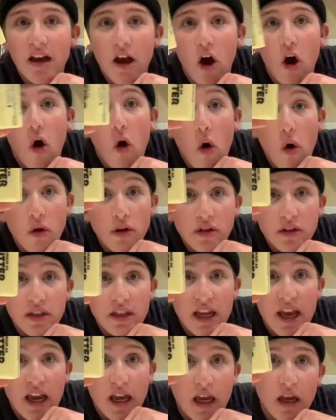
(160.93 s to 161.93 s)
whole
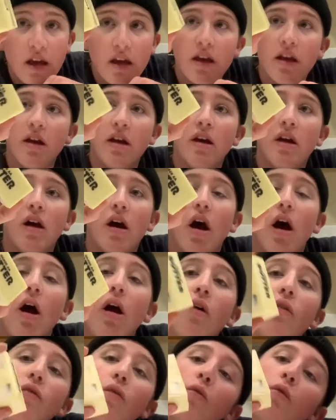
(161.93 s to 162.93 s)
stick
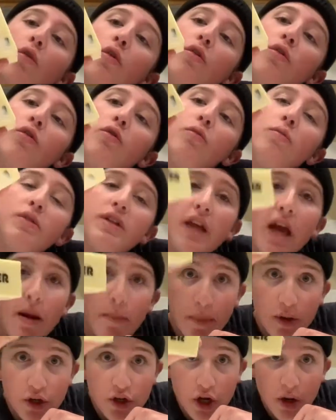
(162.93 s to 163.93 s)
of room
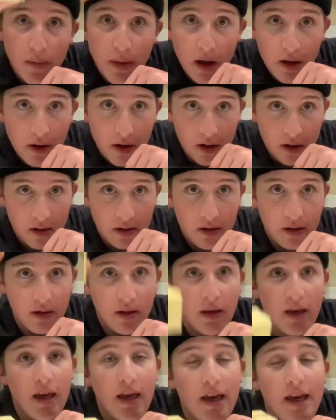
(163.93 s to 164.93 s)
temperature butter.
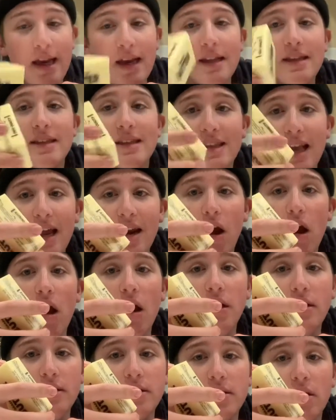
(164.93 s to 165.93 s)
It said
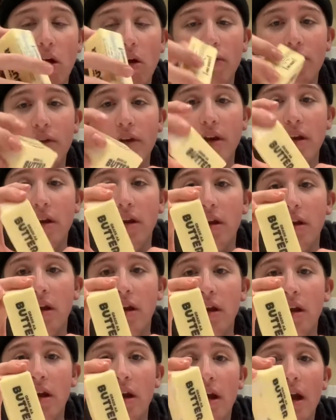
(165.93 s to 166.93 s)
unsalted,
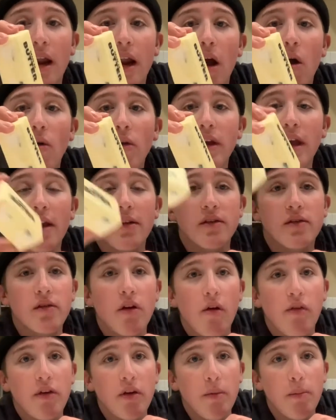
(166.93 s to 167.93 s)
and I only got
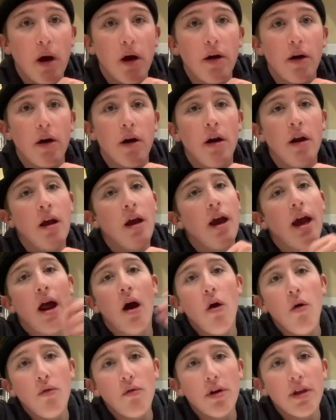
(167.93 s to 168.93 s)
salted butter. I
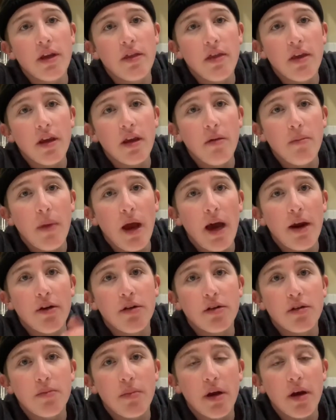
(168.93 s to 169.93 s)
don't really think it
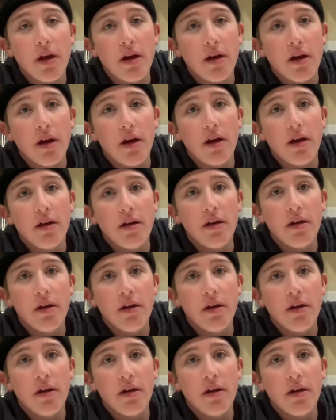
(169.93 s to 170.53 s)
matters, but a